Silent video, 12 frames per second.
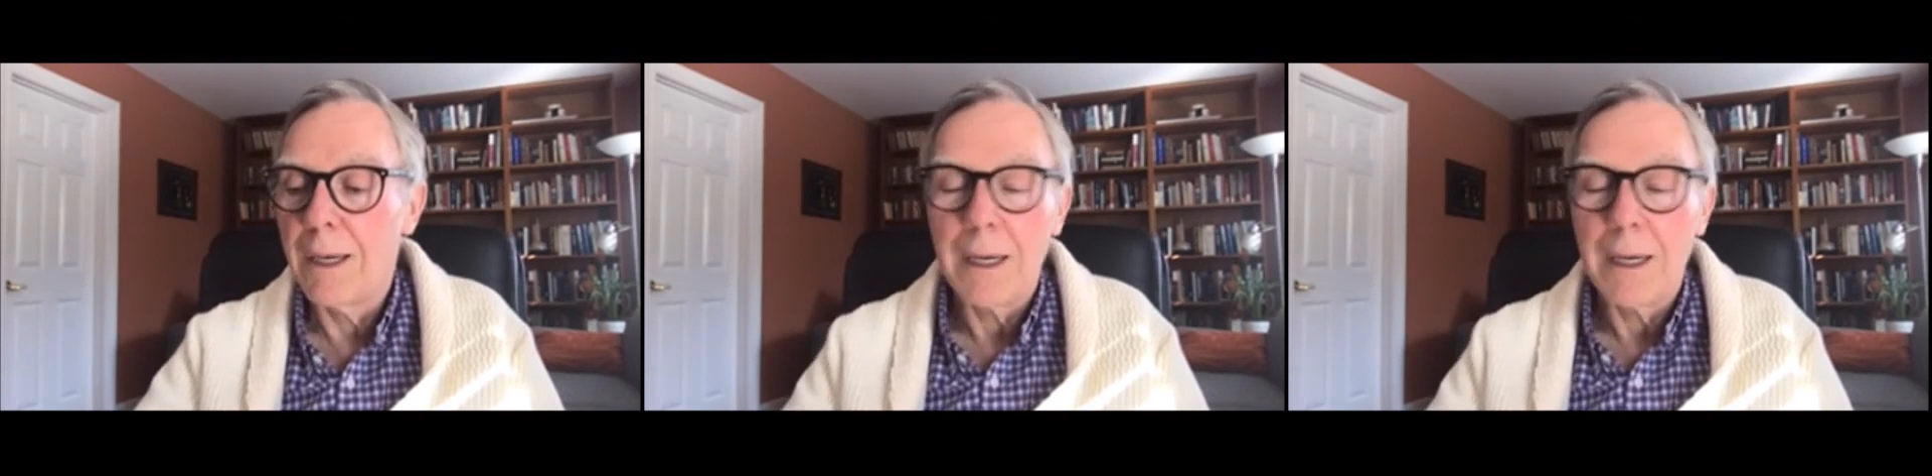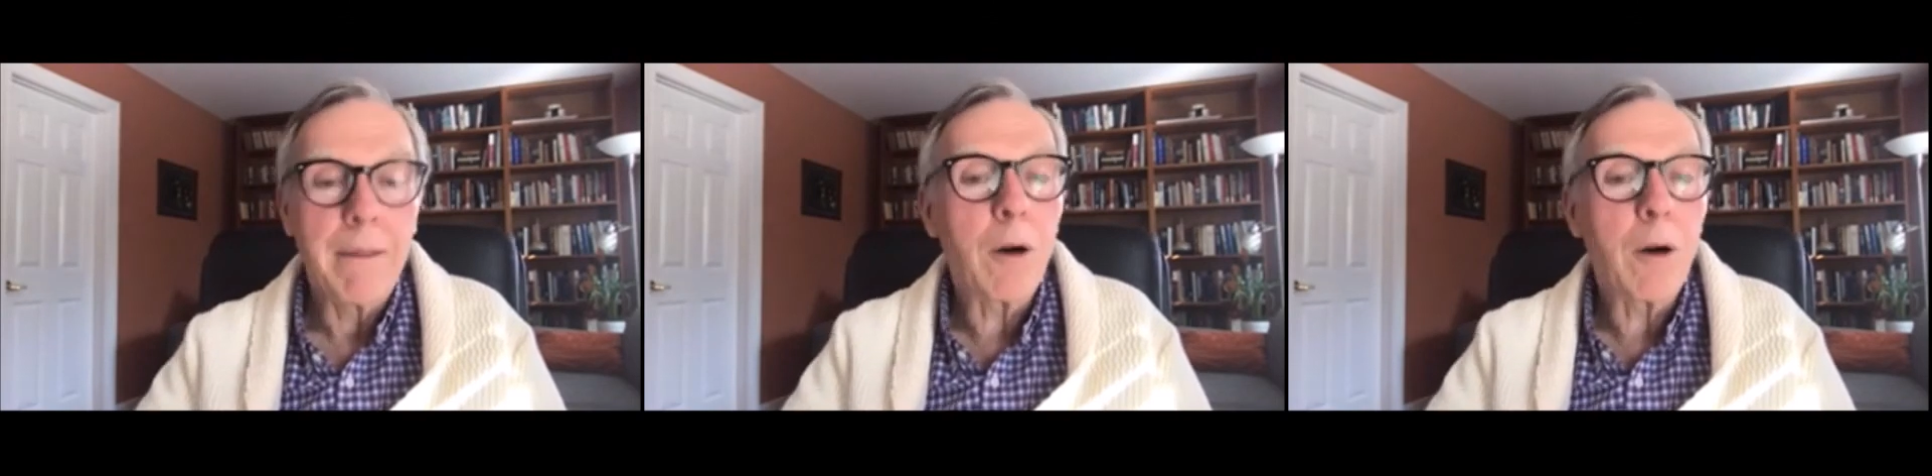
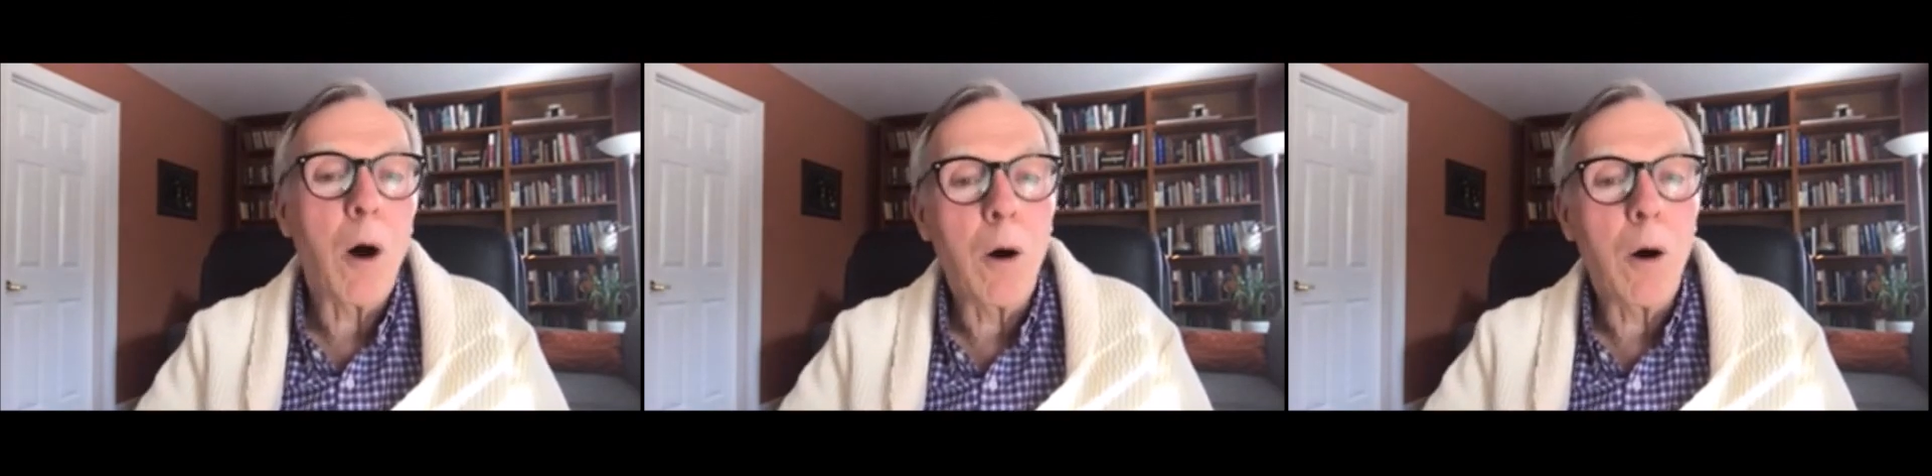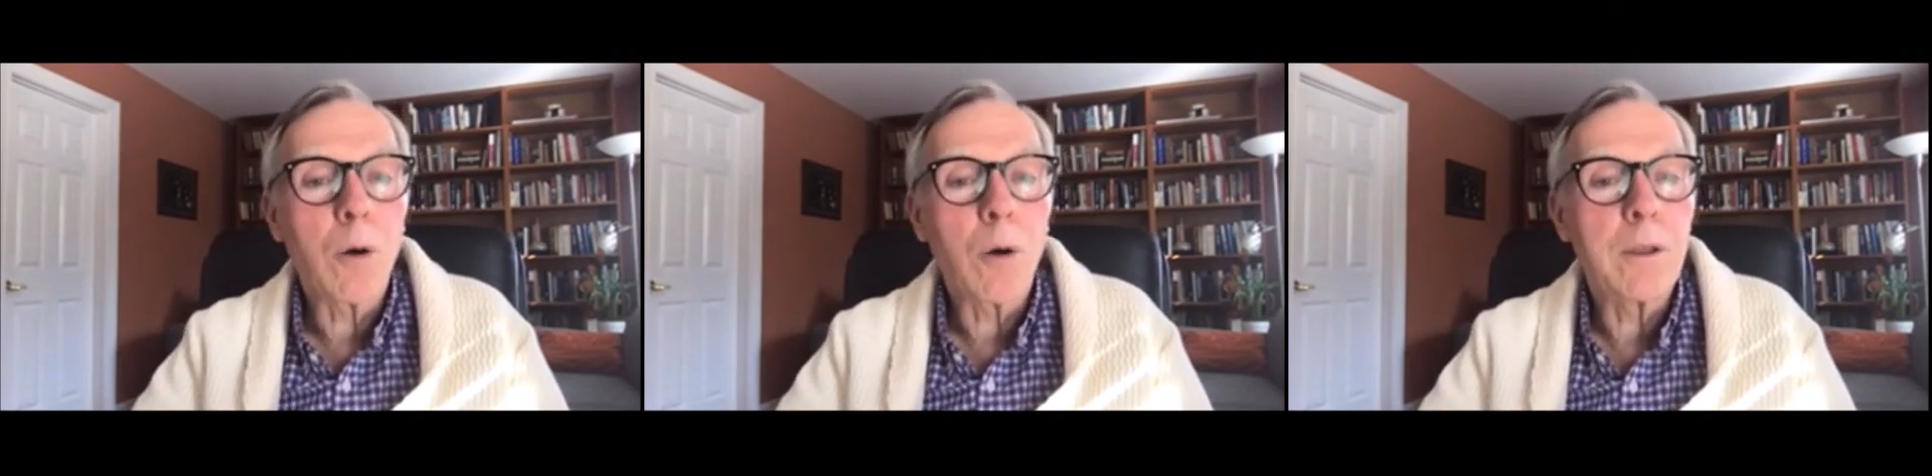they're all
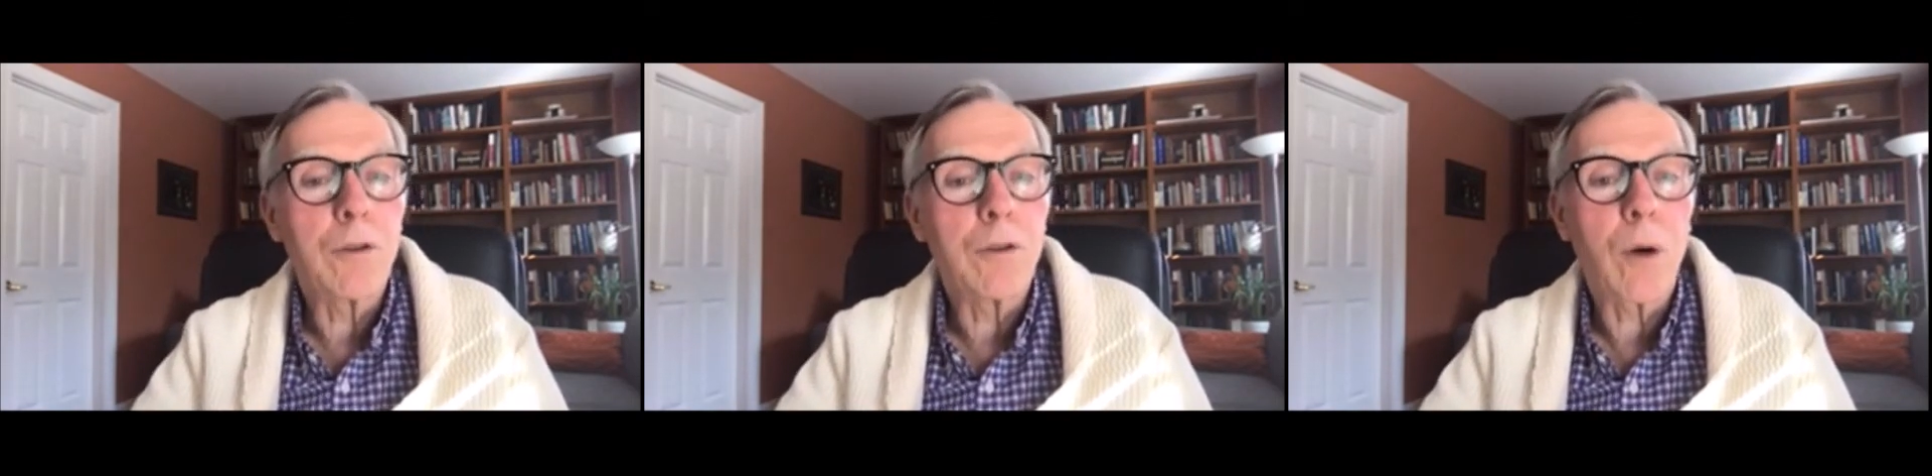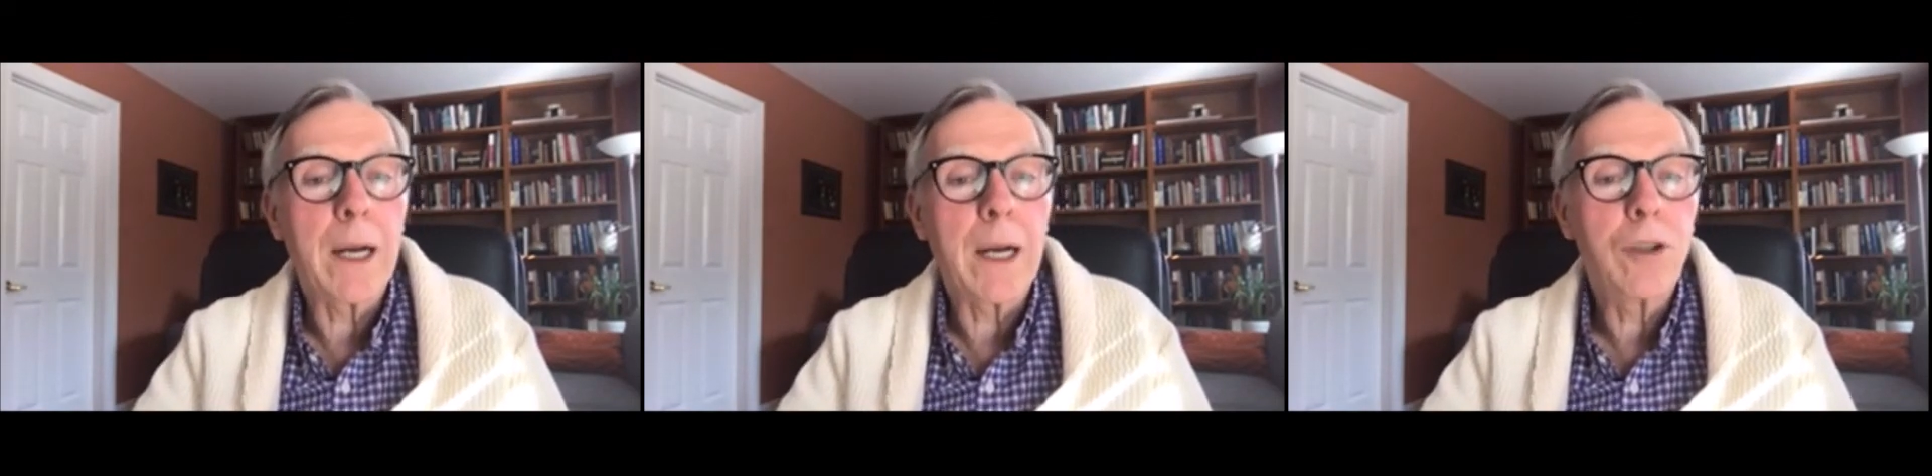going to
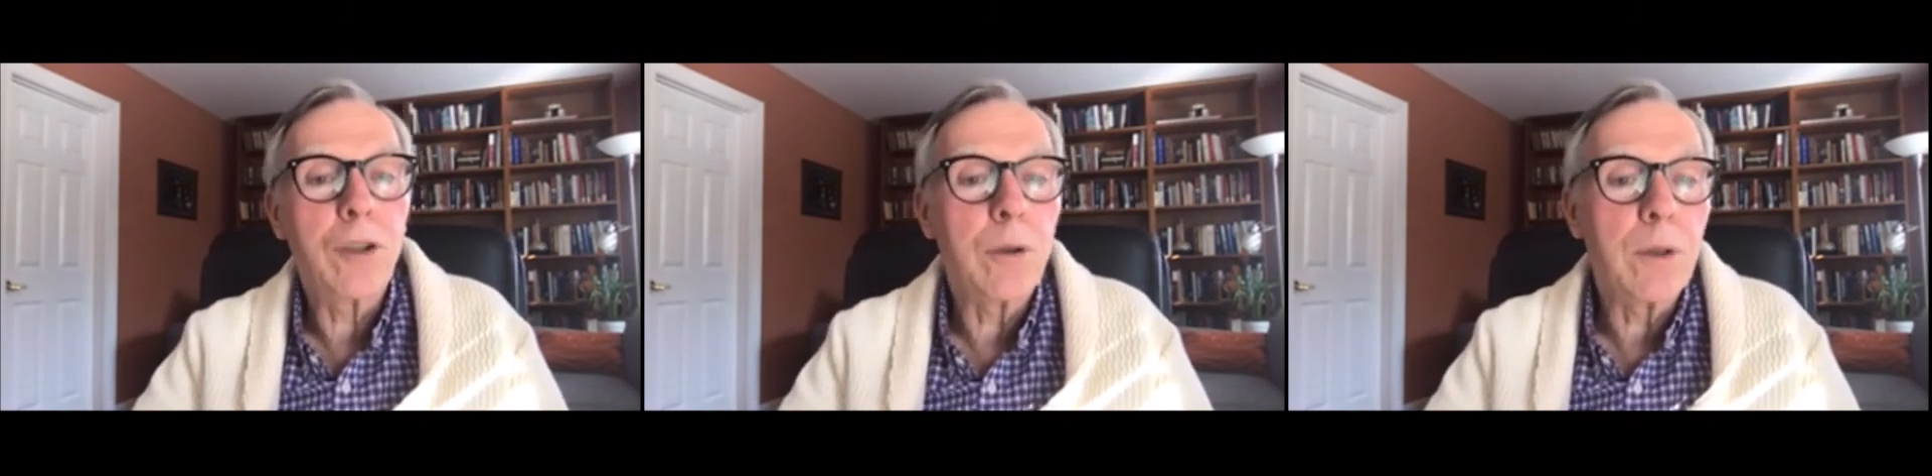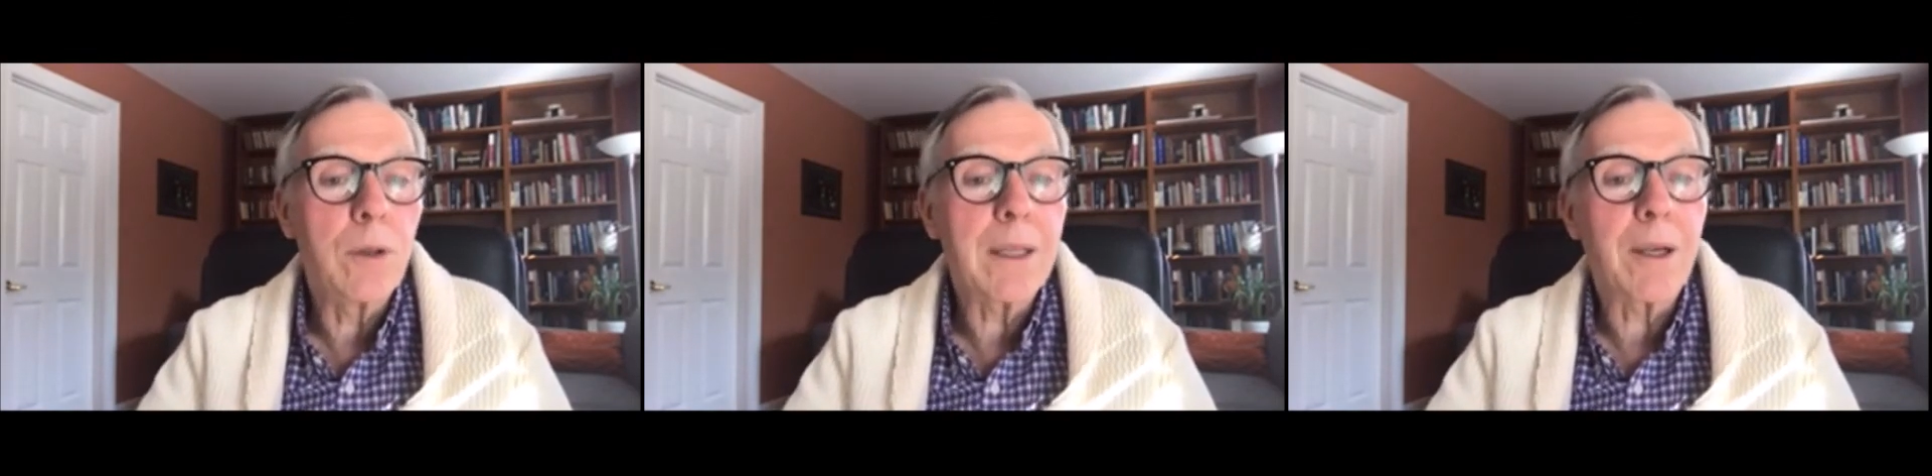try to
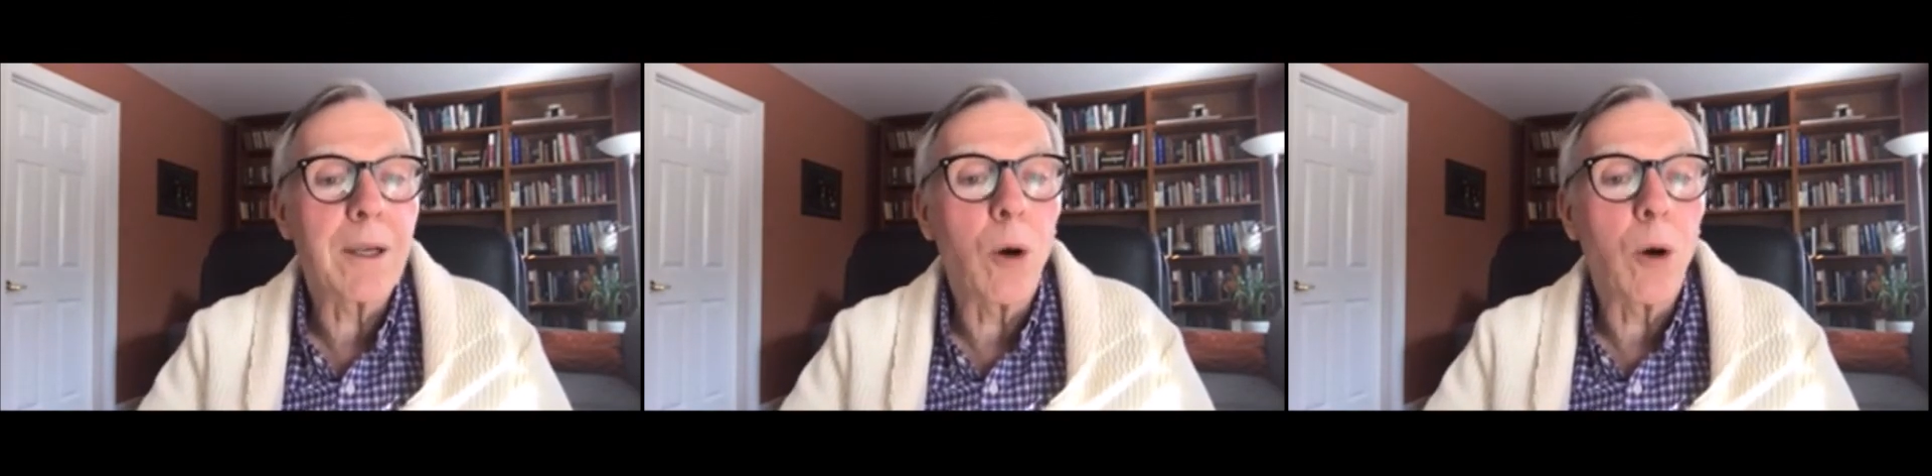get their